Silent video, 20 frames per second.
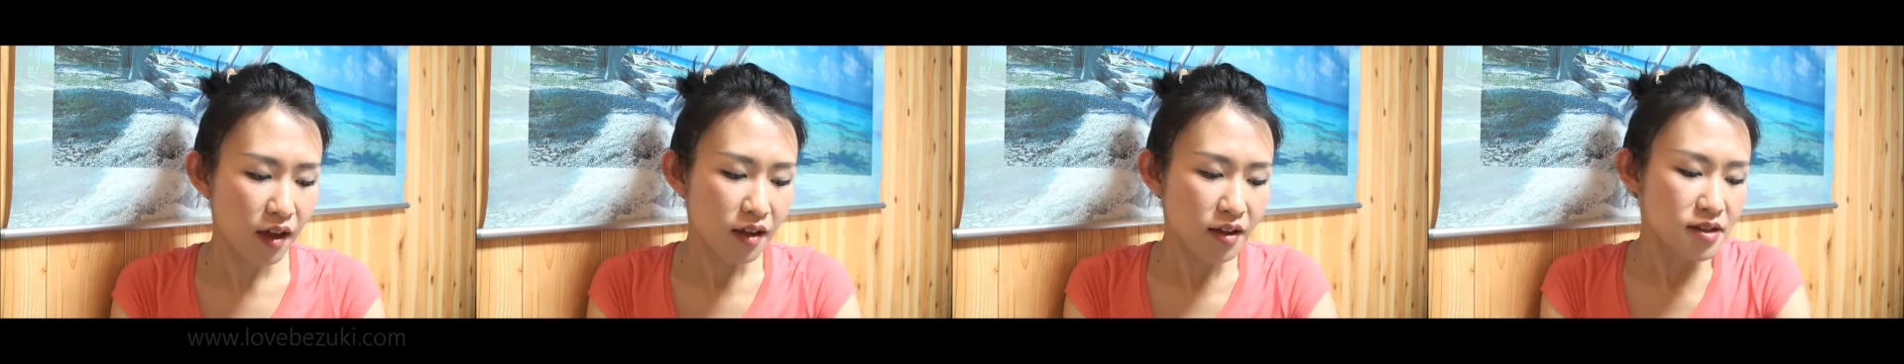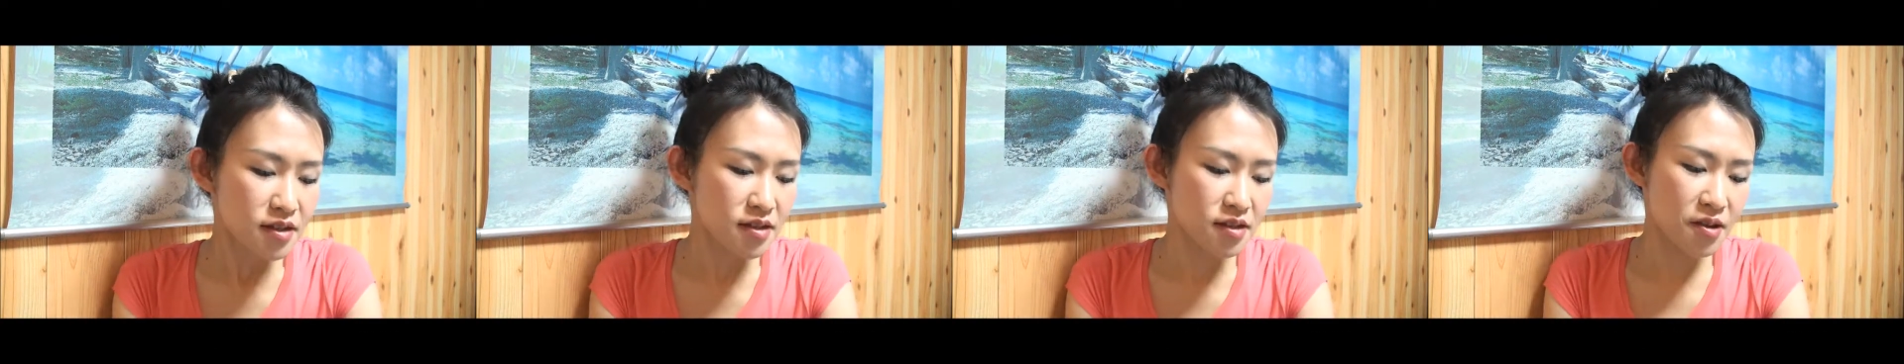
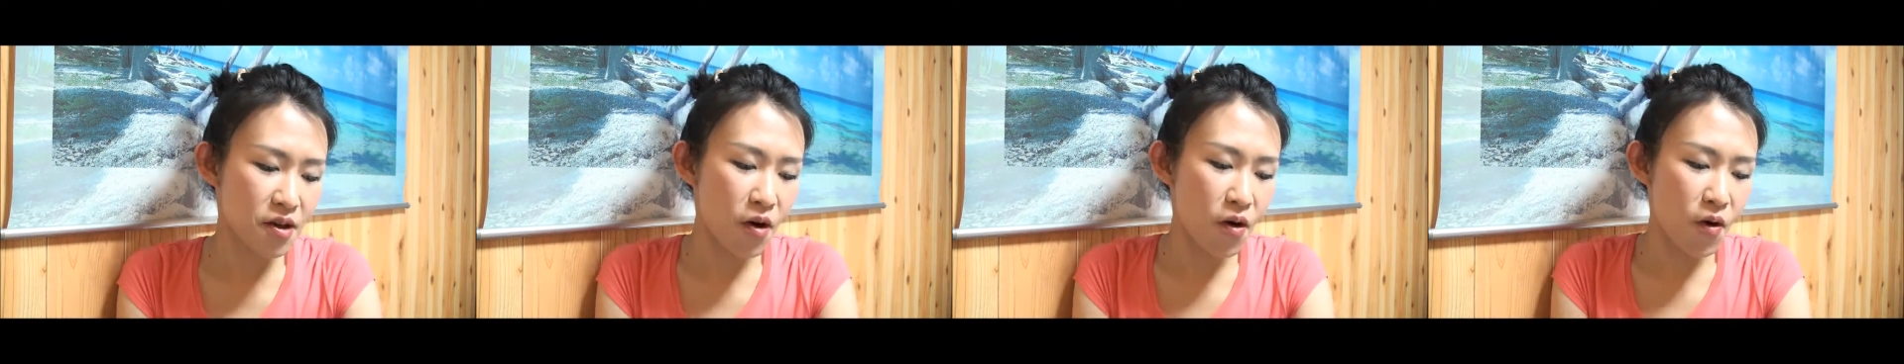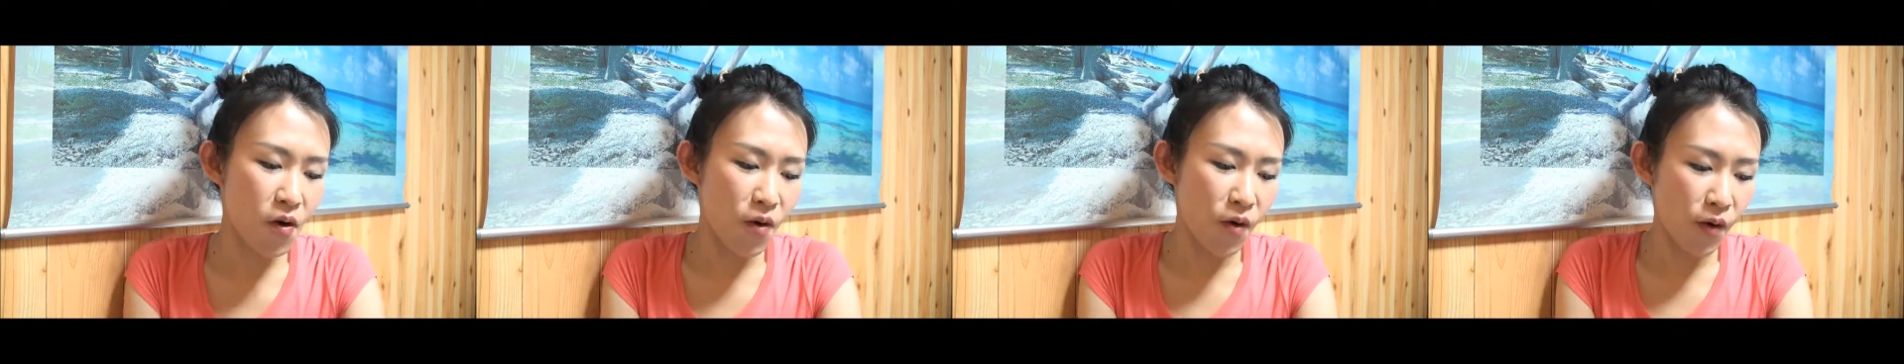
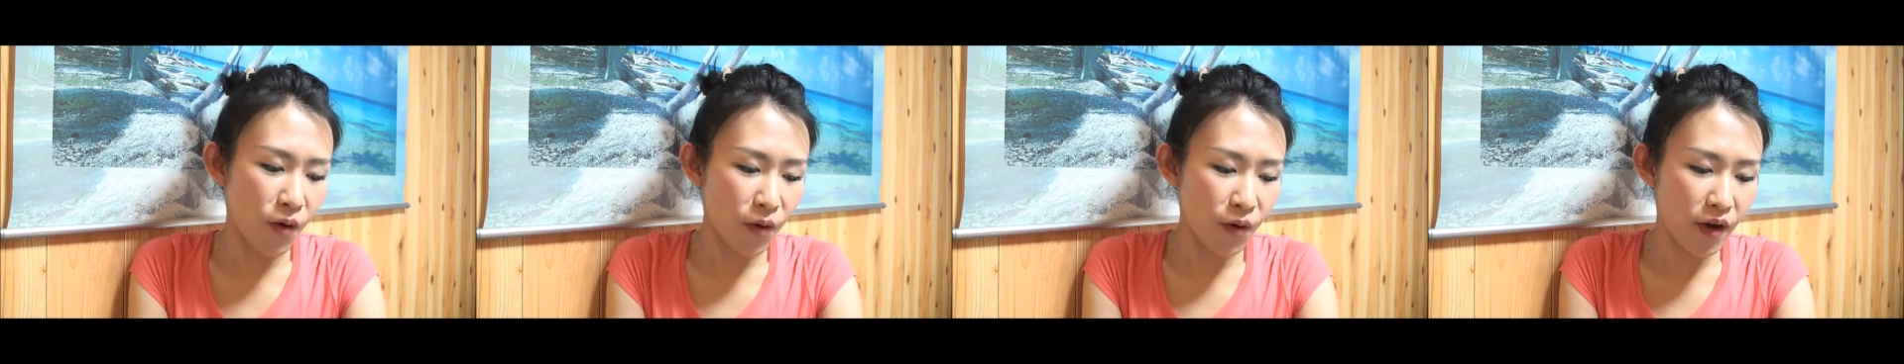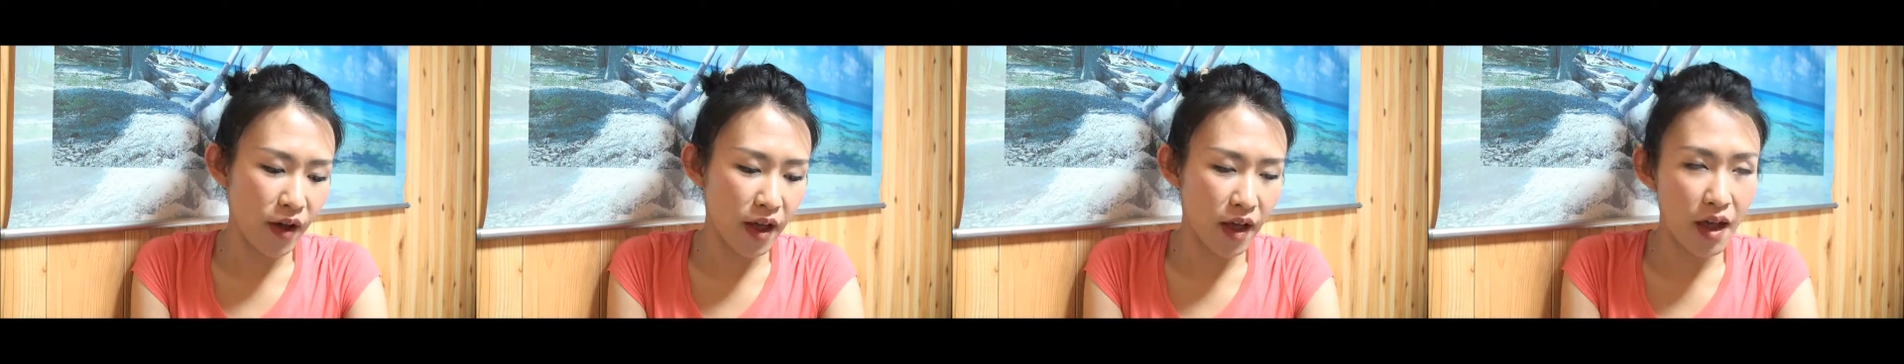
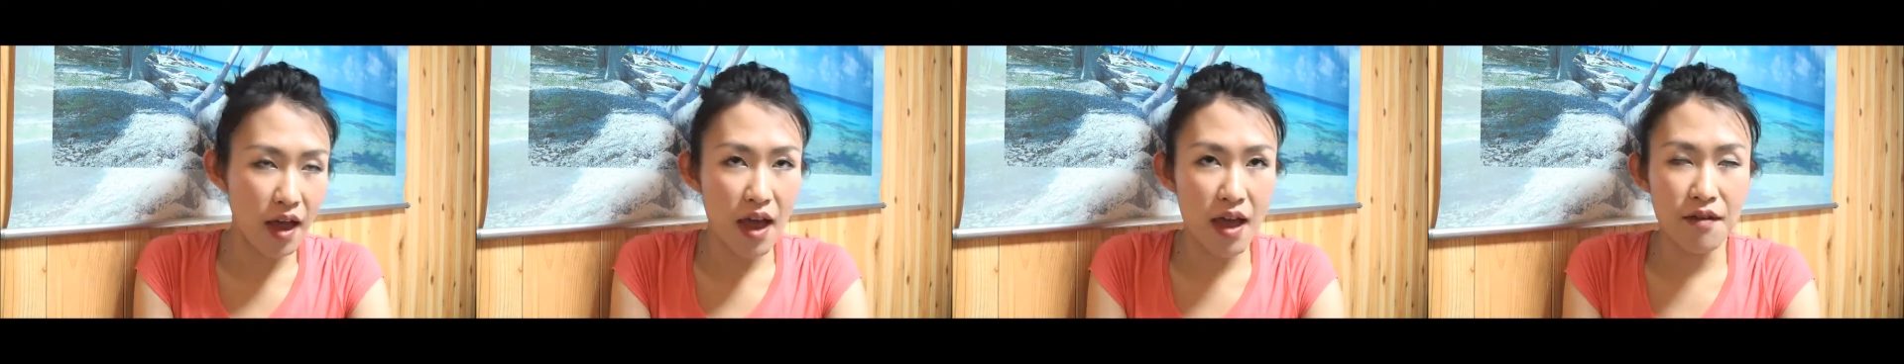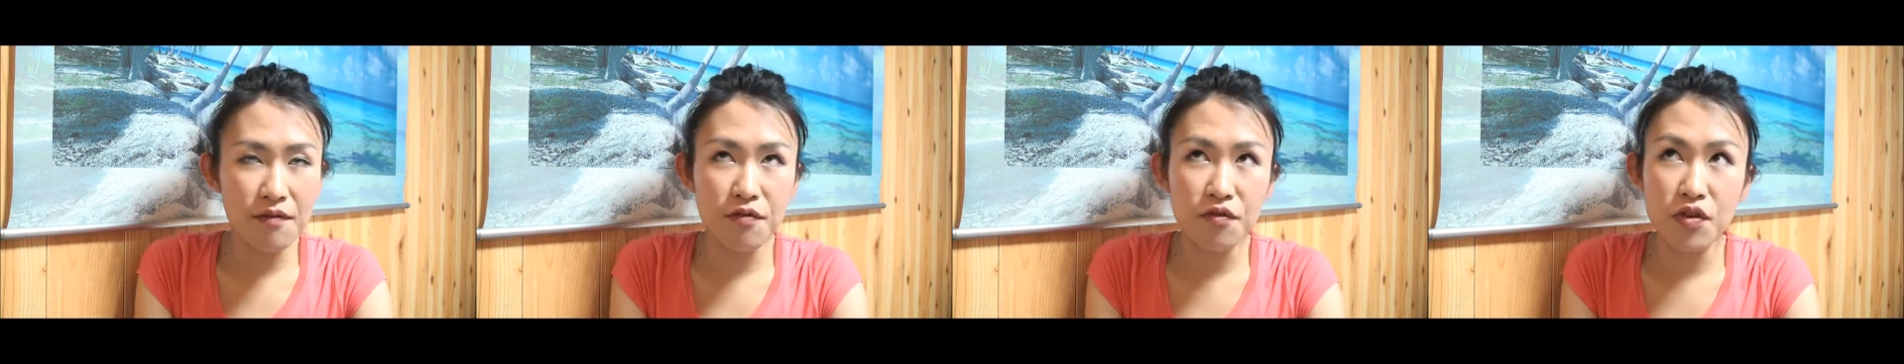So
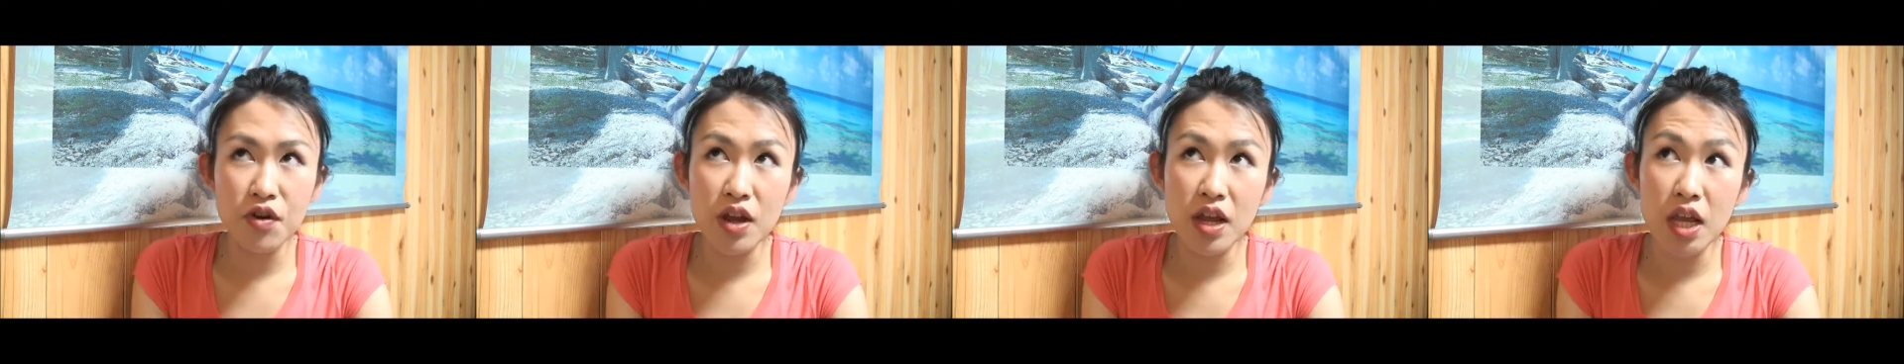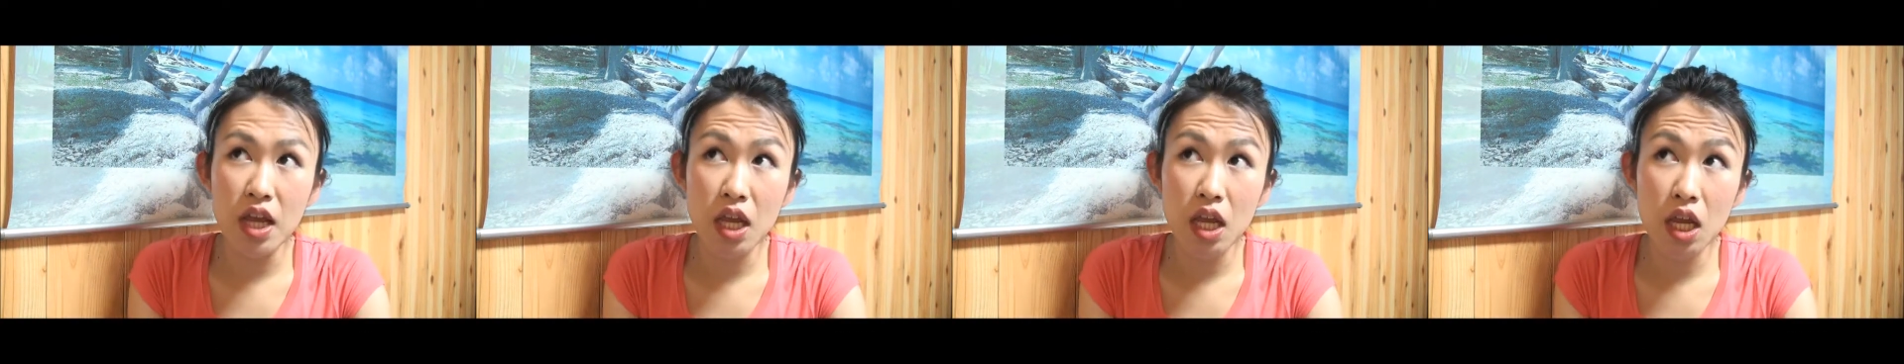
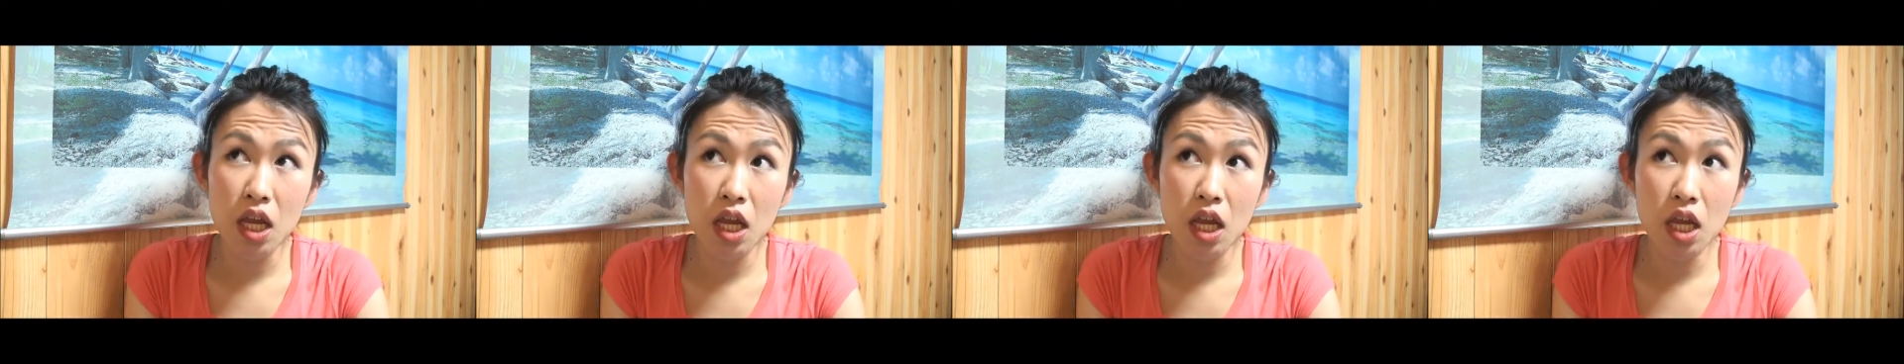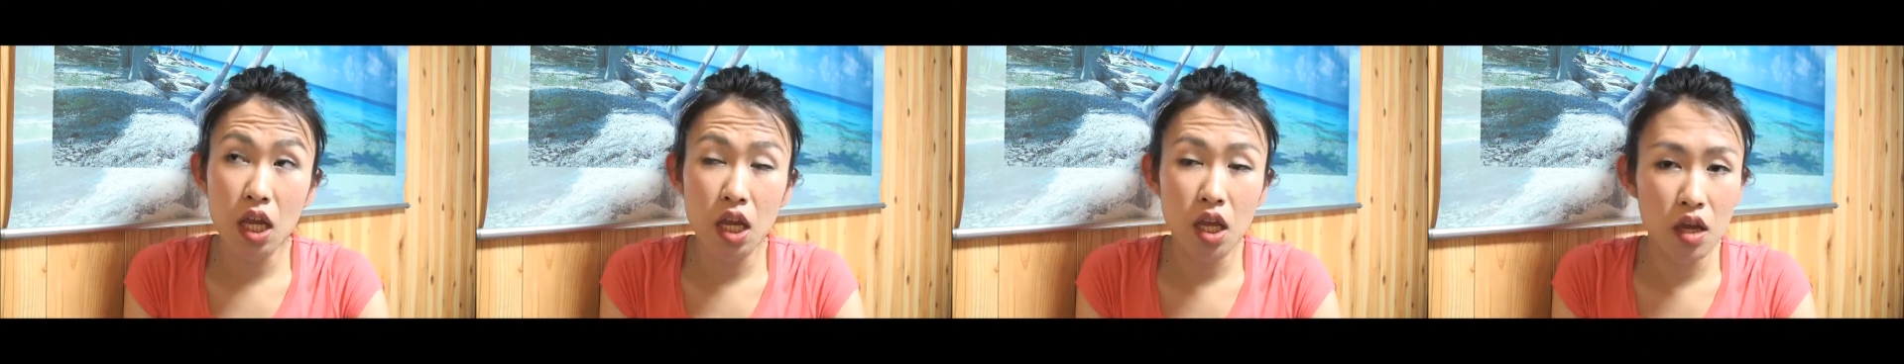
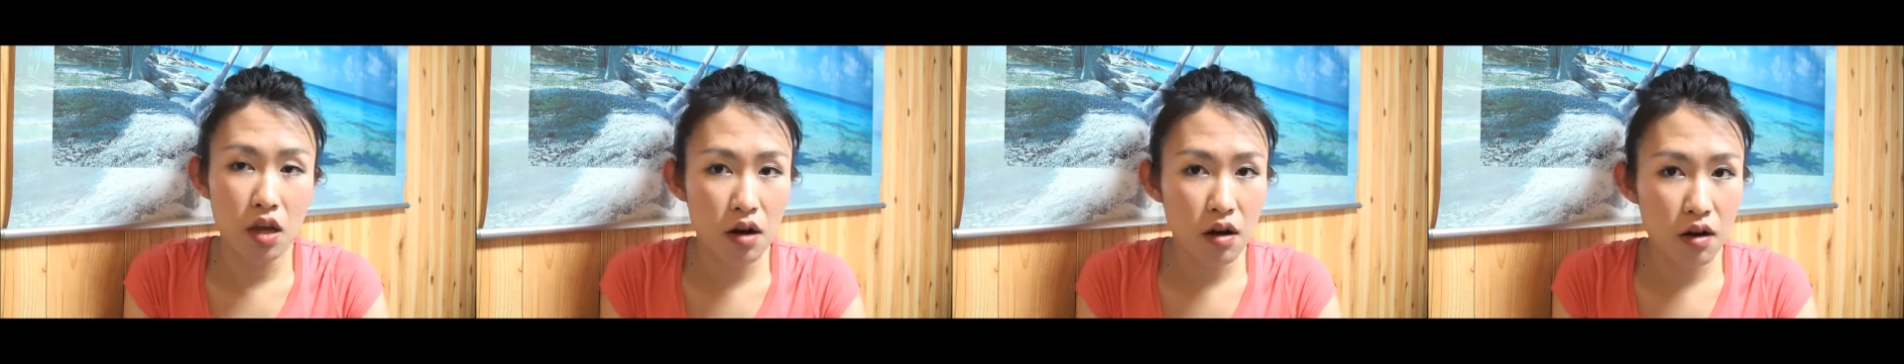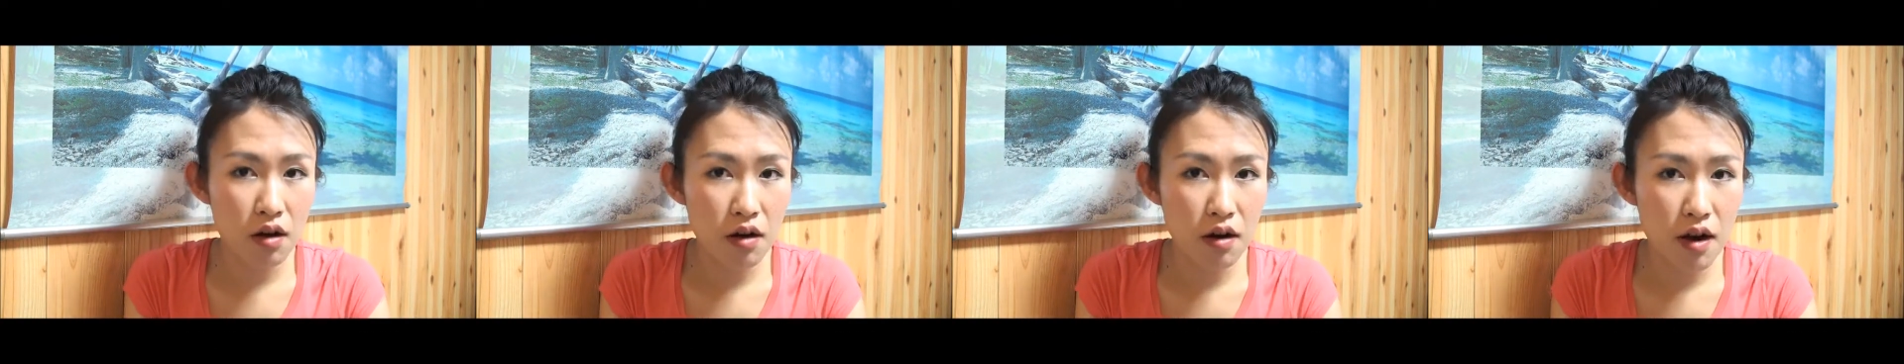every
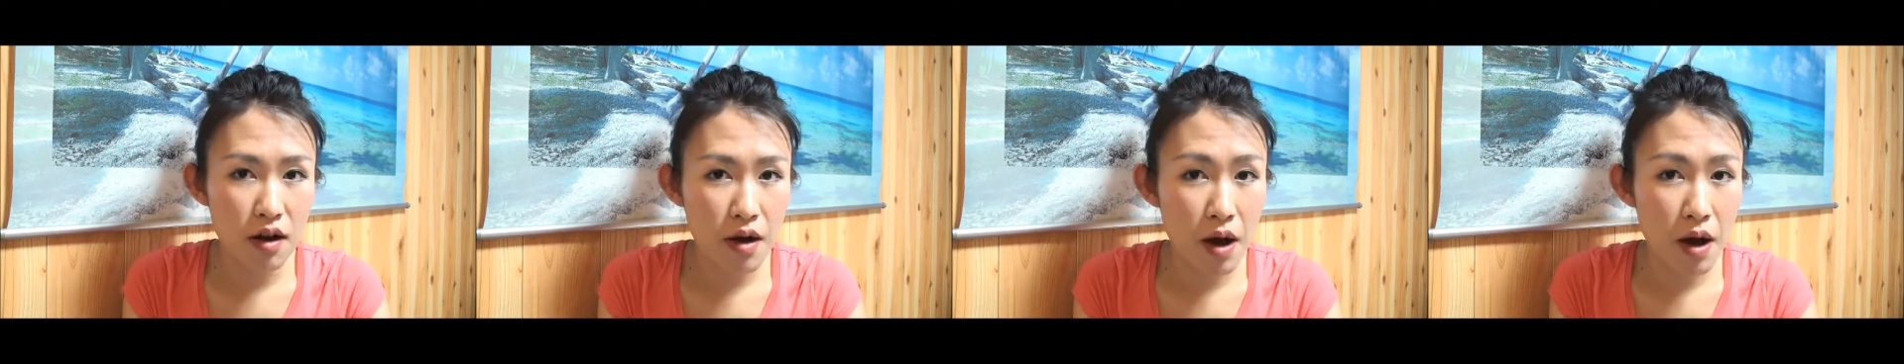year,